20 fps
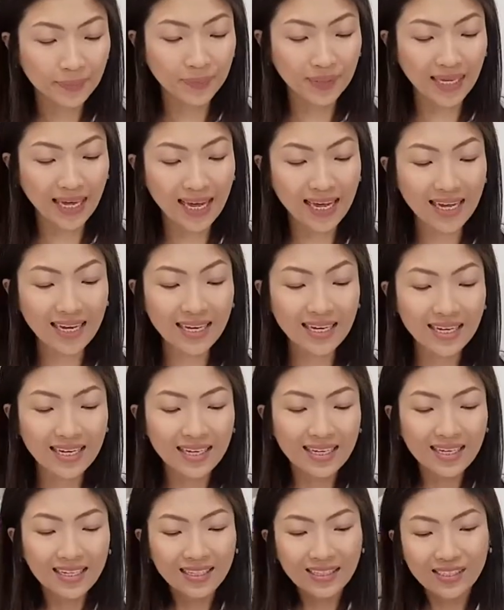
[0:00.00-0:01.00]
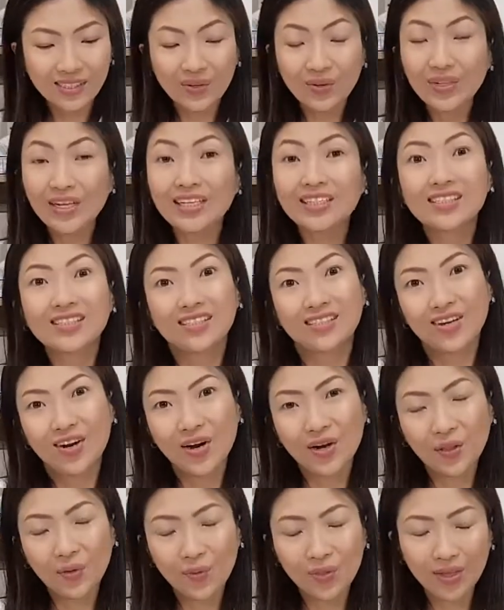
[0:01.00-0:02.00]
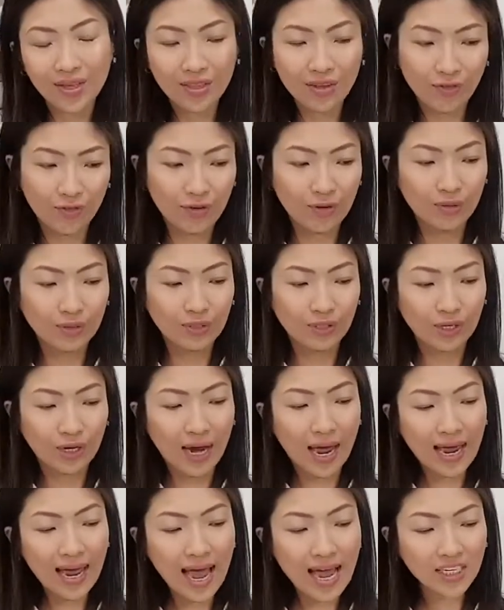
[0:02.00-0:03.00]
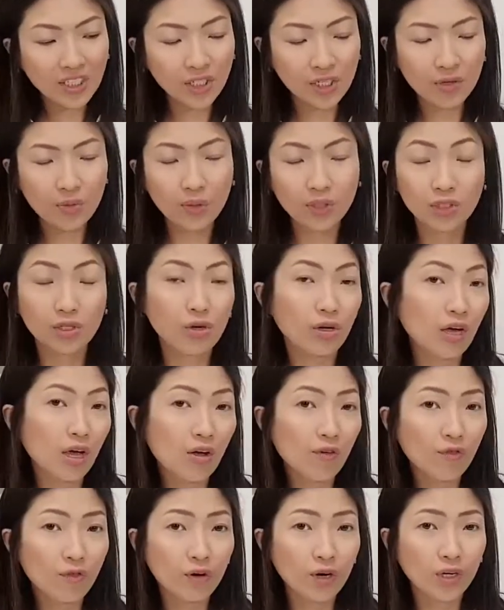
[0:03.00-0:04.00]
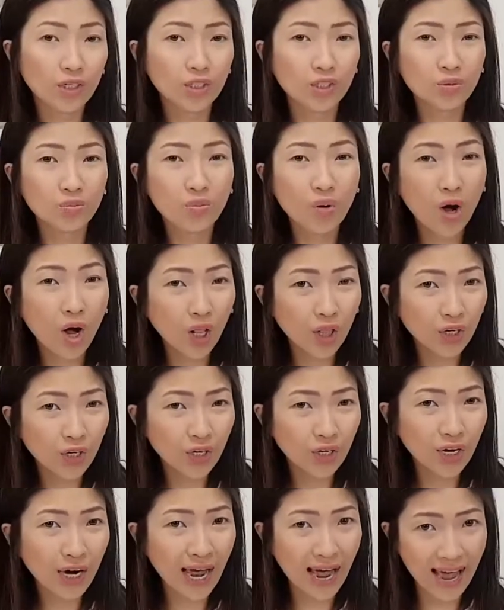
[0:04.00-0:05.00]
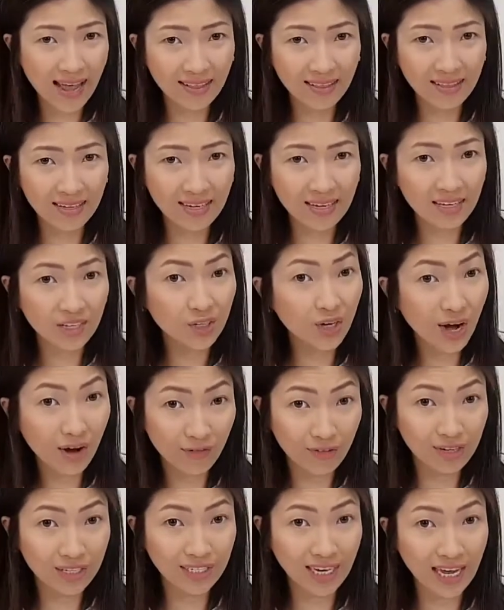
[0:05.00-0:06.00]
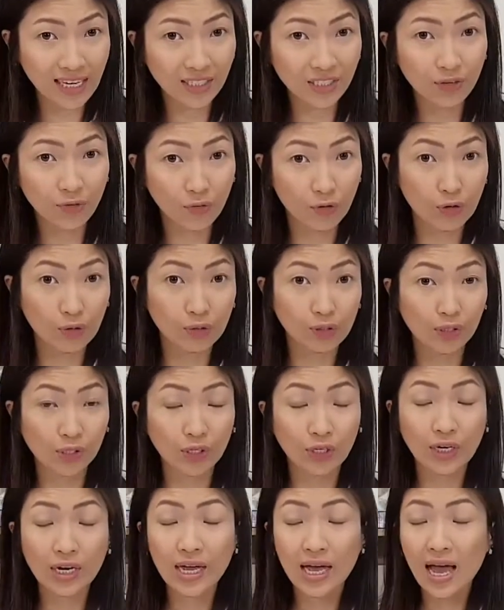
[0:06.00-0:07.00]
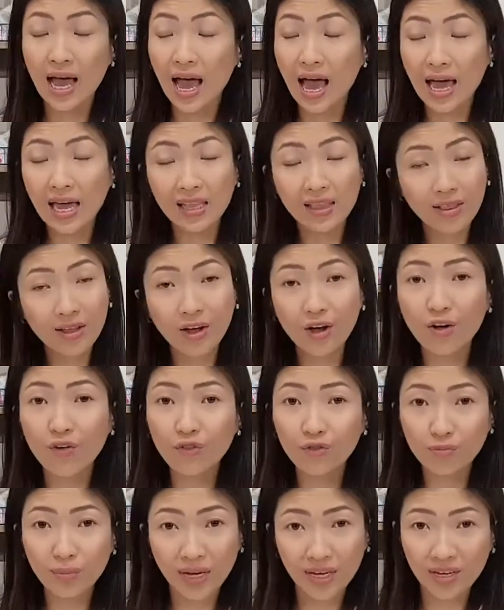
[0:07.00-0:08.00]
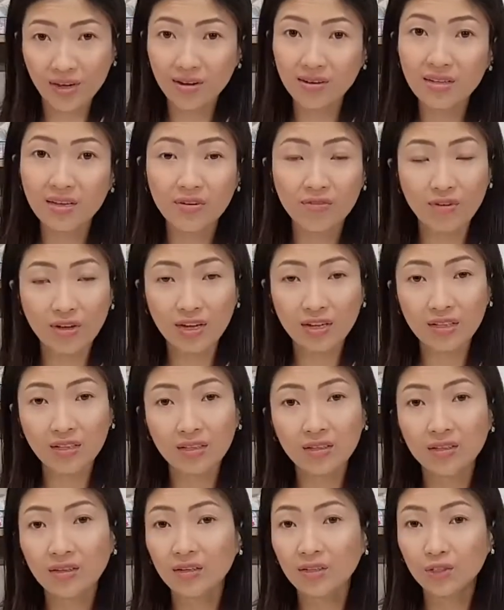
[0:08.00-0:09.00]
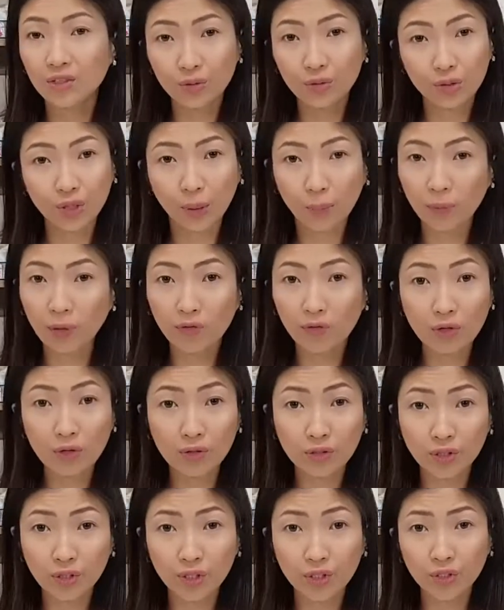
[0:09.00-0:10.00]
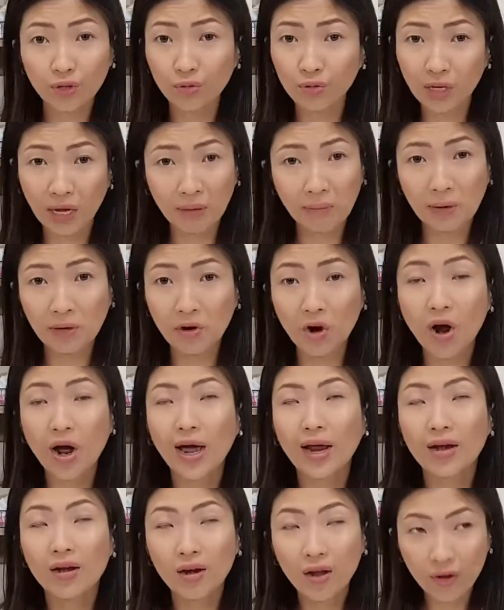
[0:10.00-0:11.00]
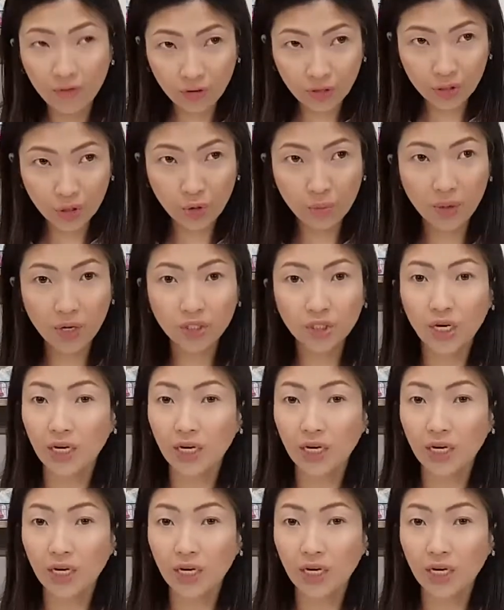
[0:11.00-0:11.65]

Okay? So let's start with the diffuser. I actually was looking for a smaller, handy, travel-size diffuser. I love my Young Living Dewdrop diffuser, don't get me wrong. I love it so much.